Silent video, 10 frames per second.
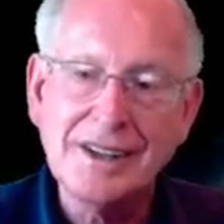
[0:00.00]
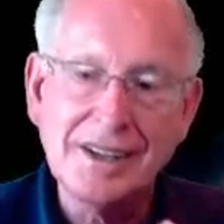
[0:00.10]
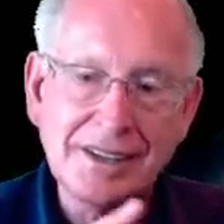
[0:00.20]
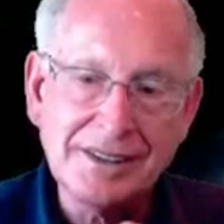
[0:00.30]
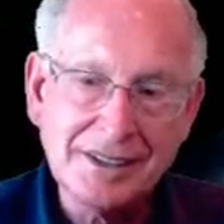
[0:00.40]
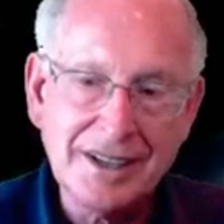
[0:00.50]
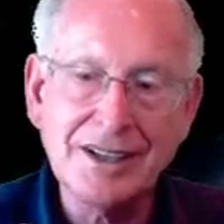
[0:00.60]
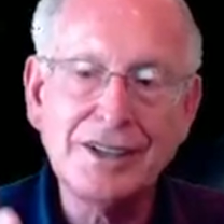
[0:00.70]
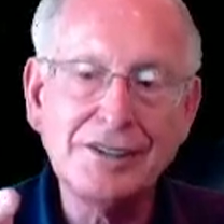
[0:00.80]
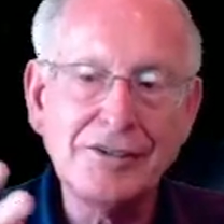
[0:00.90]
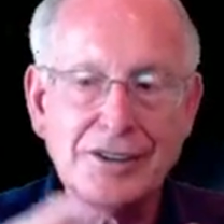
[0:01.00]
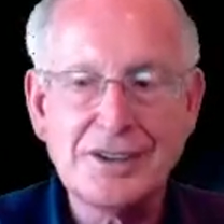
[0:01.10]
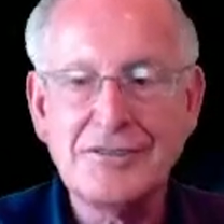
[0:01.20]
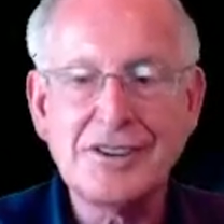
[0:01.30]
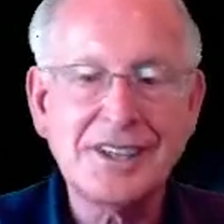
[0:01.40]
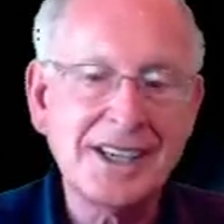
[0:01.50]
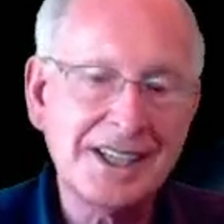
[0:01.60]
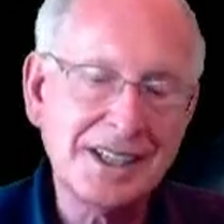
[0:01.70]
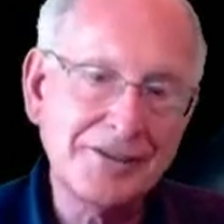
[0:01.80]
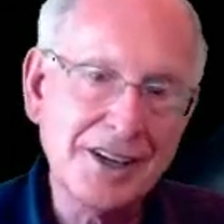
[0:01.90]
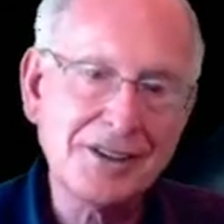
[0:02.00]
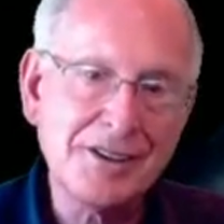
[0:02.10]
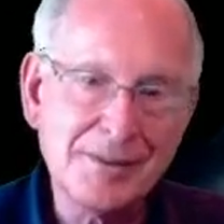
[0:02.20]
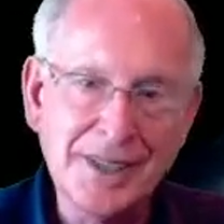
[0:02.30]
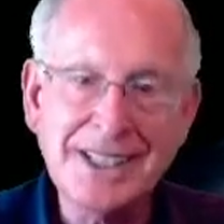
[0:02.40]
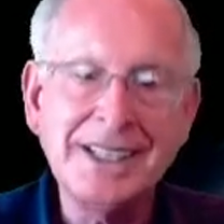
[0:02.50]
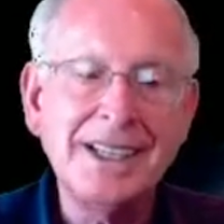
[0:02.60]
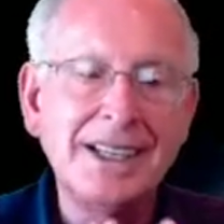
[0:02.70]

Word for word: that call for a sophisticated investor's money.